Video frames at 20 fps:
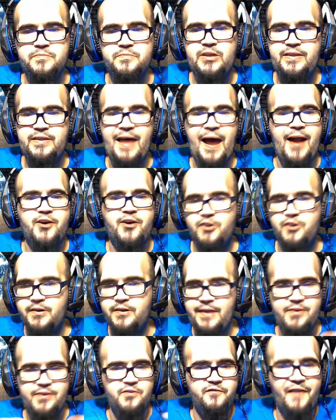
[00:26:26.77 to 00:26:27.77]
doctrine
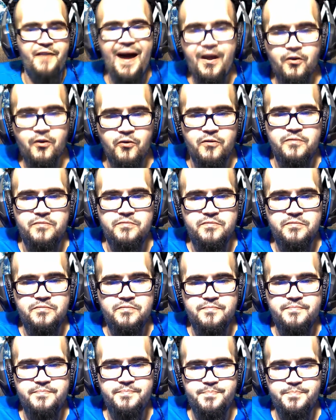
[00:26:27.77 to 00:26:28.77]
that you follow.
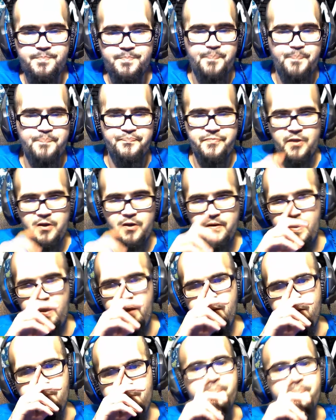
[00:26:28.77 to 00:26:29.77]

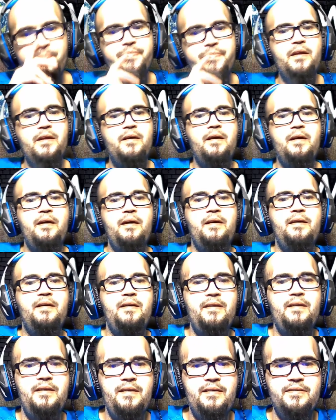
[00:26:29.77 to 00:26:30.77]
Okay.
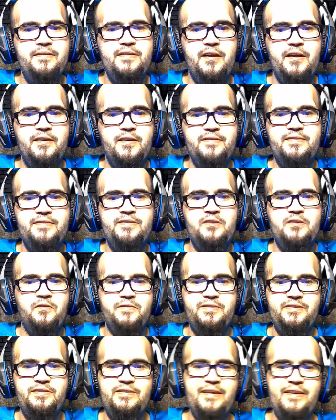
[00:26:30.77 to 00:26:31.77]
There,
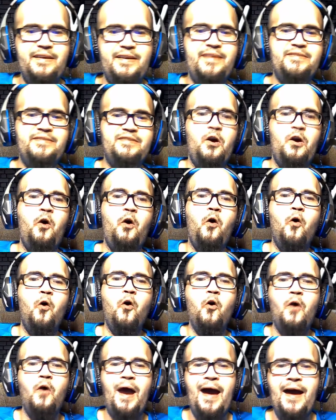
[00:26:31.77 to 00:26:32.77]
it's the
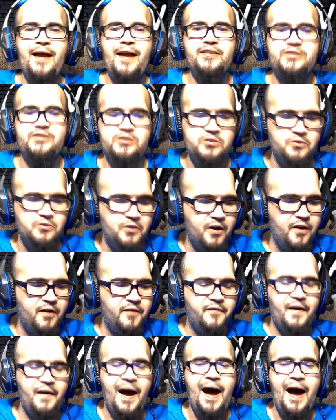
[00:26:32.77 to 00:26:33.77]
whole attitude
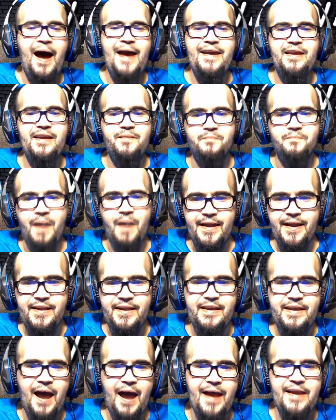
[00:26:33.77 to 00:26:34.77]
of high and
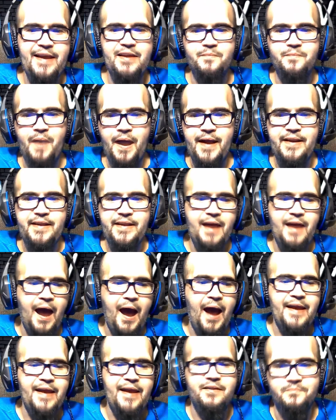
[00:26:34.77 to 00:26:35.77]
mighty,
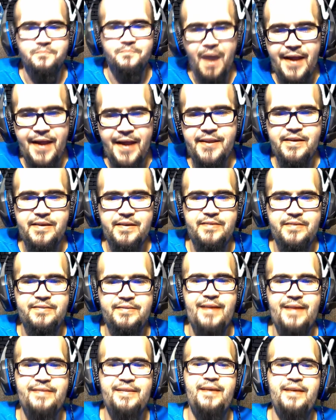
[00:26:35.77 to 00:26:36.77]

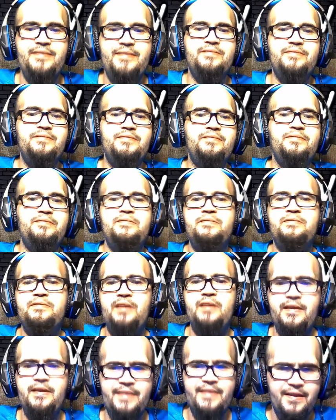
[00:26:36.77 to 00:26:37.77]
that they
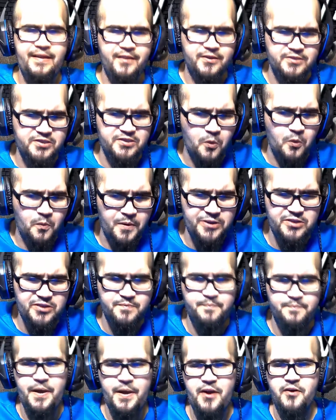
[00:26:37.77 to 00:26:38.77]
think they're so much
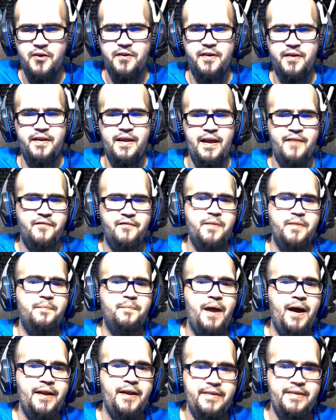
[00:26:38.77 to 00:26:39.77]
better than
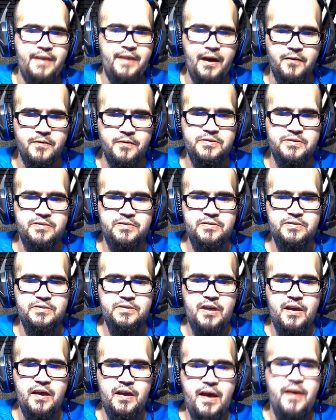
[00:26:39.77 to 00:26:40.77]
everybody else.
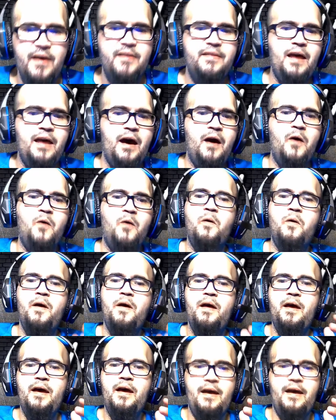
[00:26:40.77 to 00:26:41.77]
Now,
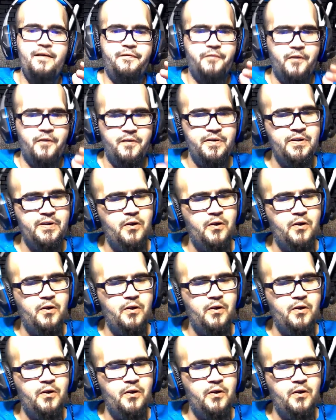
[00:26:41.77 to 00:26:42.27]
for,